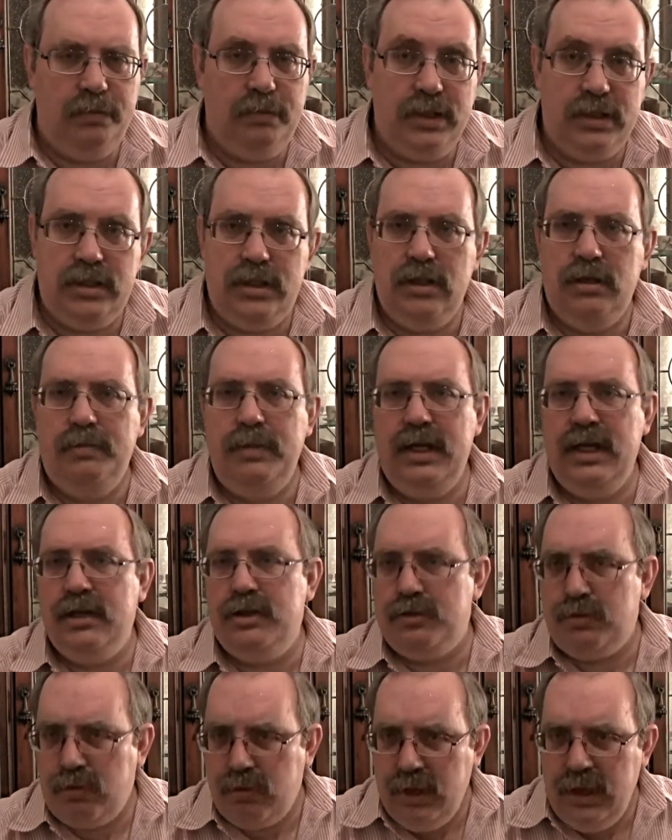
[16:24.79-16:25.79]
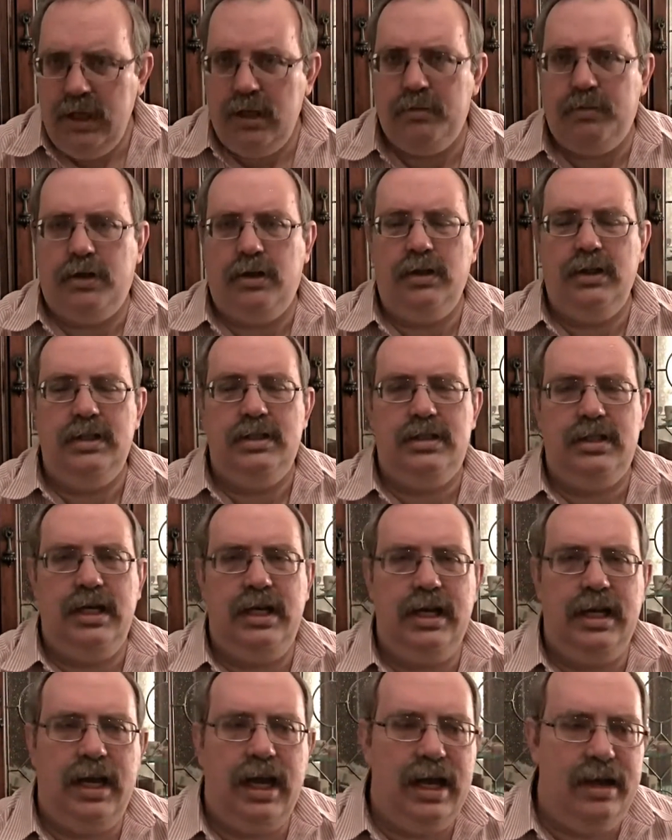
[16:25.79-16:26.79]
but still be as readable as the
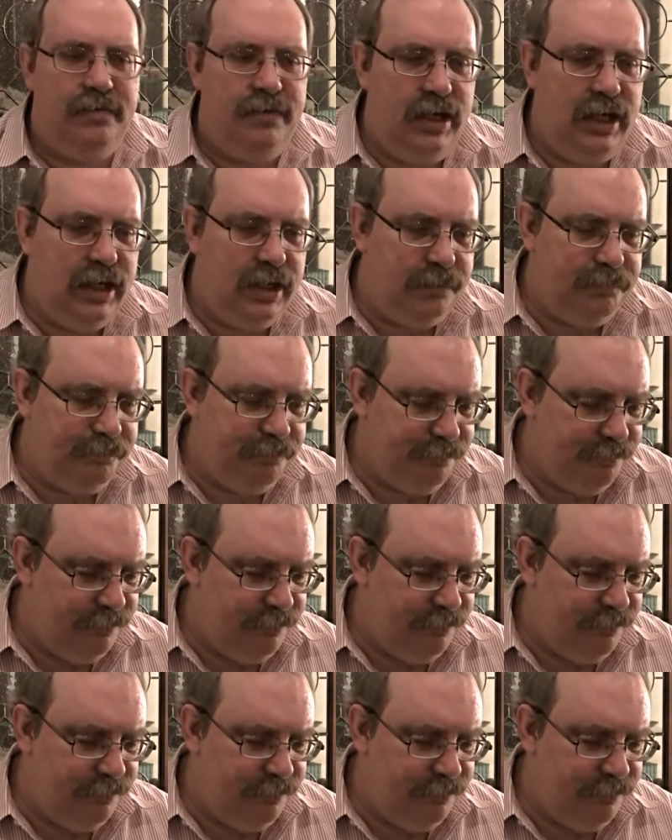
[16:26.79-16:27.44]
NIV.